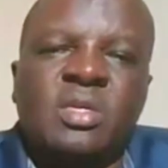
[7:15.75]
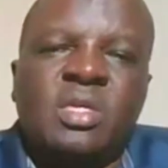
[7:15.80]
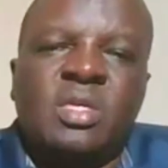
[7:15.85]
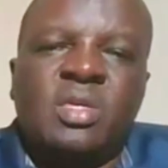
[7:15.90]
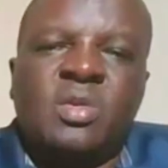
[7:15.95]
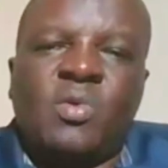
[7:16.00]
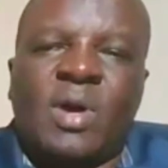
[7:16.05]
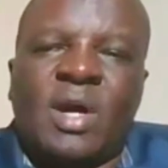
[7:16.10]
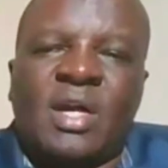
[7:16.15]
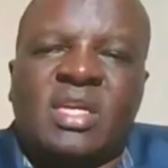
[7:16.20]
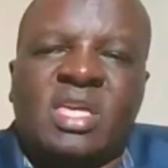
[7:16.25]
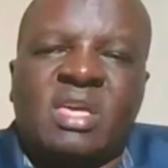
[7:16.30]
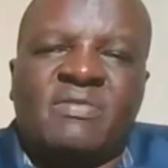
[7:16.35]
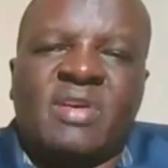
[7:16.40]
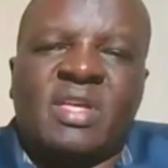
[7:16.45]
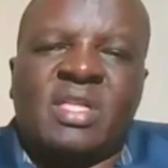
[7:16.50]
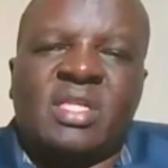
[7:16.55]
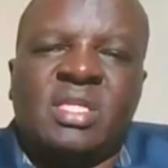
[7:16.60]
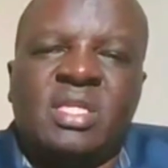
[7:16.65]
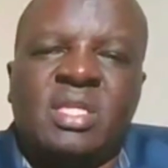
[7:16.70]
you are
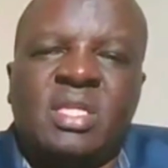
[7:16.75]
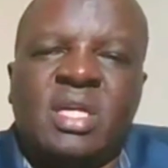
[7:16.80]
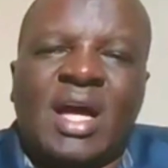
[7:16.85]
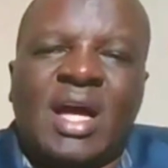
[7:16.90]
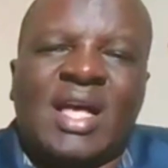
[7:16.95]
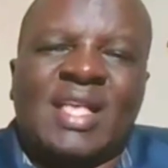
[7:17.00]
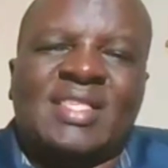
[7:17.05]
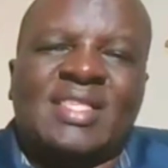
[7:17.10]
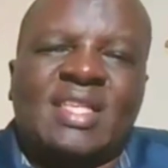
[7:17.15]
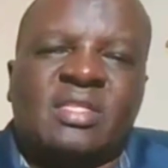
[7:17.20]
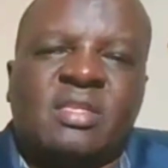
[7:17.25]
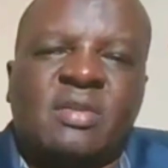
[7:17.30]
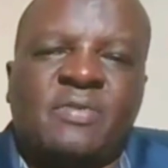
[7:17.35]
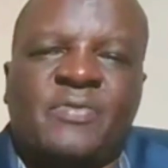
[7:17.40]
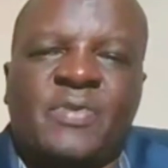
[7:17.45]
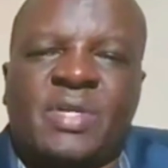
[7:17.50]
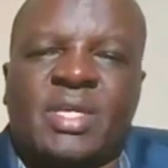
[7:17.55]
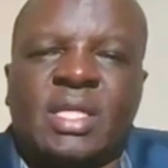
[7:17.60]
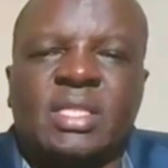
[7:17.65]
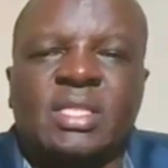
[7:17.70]
given a
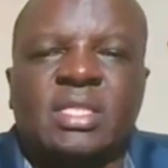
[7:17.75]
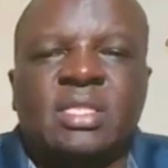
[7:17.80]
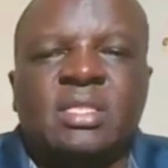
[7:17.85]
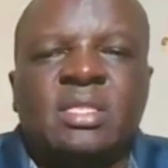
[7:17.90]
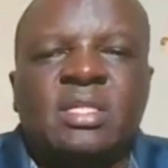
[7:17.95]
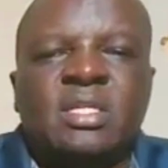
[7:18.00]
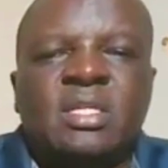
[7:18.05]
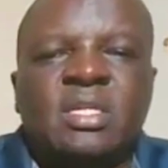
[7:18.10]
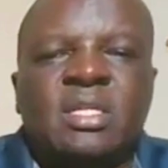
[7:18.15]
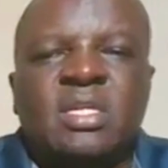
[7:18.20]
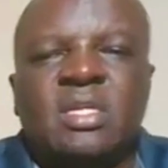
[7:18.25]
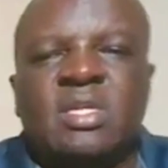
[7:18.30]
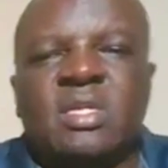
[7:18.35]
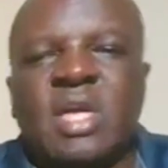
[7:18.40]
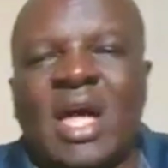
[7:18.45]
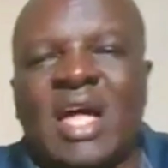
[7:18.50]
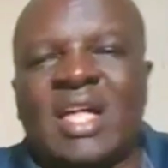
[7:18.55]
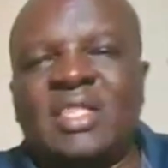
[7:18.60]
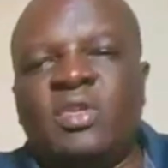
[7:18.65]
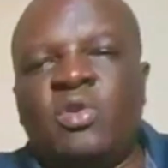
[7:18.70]
certificate,
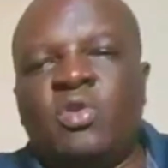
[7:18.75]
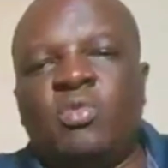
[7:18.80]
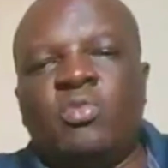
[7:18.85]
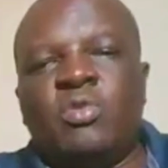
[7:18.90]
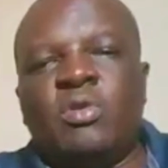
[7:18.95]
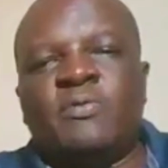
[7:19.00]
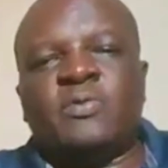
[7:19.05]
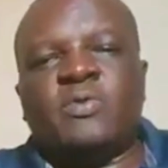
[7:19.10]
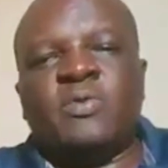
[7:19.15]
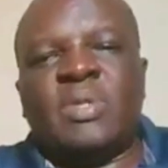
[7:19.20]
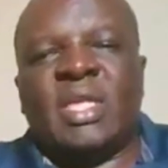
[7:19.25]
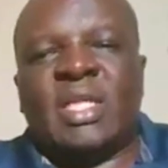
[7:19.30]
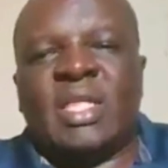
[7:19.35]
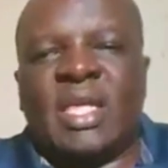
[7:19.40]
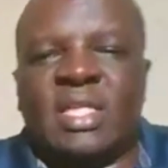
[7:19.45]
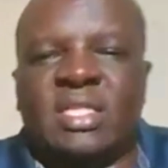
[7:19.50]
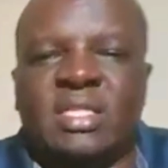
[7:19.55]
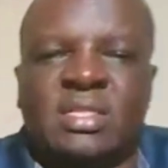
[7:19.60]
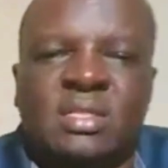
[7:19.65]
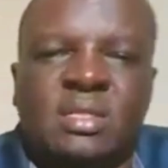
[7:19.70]
and you move to the
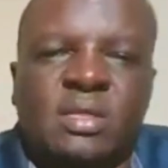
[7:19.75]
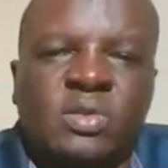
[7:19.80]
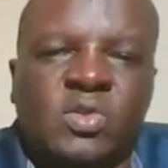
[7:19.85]
next.